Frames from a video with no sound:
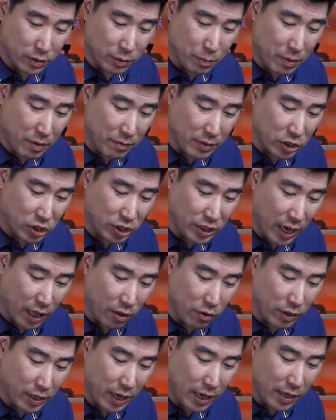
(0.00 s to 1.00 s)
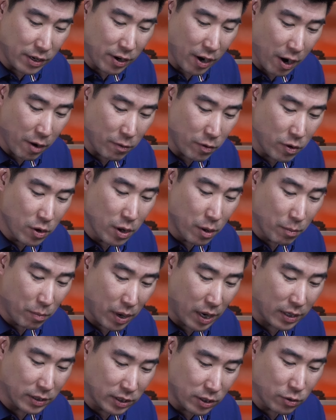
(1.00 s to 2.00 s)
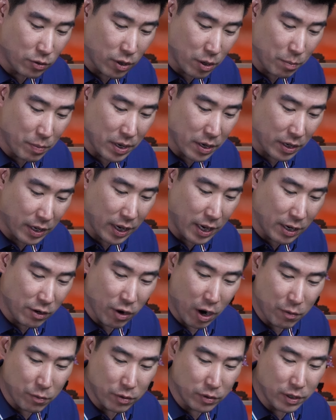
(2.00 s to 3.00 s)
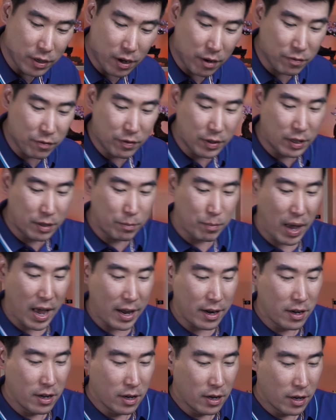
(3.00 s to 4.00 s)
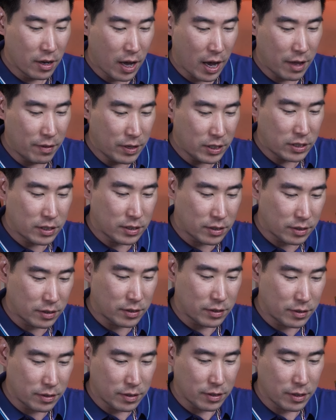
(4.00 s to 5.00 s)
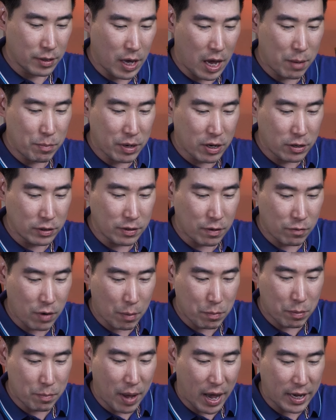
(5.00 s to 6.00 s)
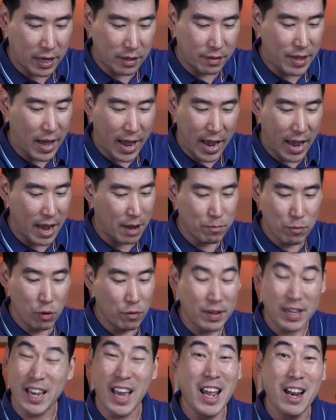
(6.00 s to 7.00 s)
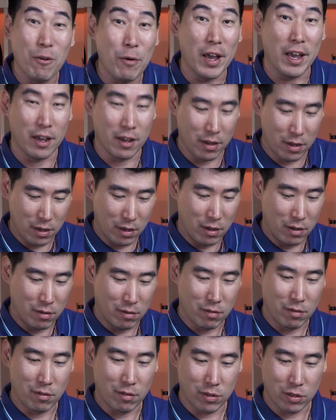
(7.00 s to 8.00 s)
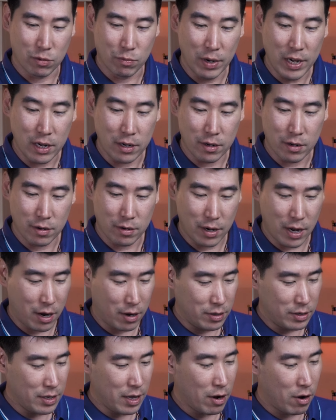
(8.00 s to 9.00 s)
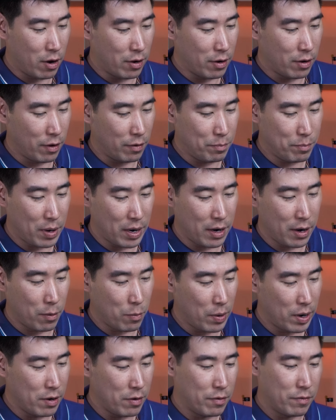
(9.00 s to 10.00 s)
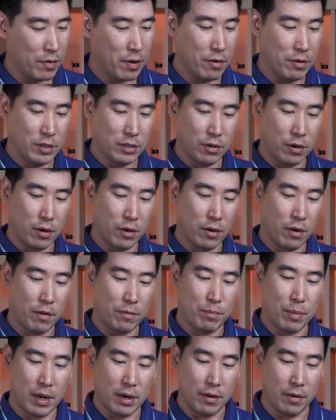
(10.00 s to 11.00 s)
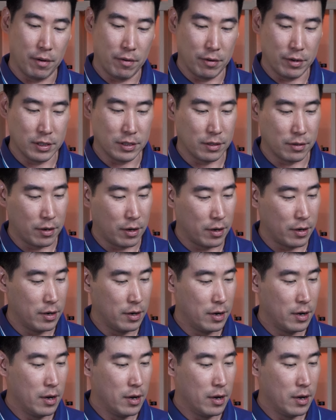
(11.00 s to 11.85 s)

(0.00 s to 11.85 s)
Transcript: it's a bit of a shallow key travel, but still got a bit of key travel, not feeling bad. And this, yeah, because of rubber backing, that ain't moving anywhere. Sweet. Now, is there on and off button? I wonder if there is an on and off button or is it not.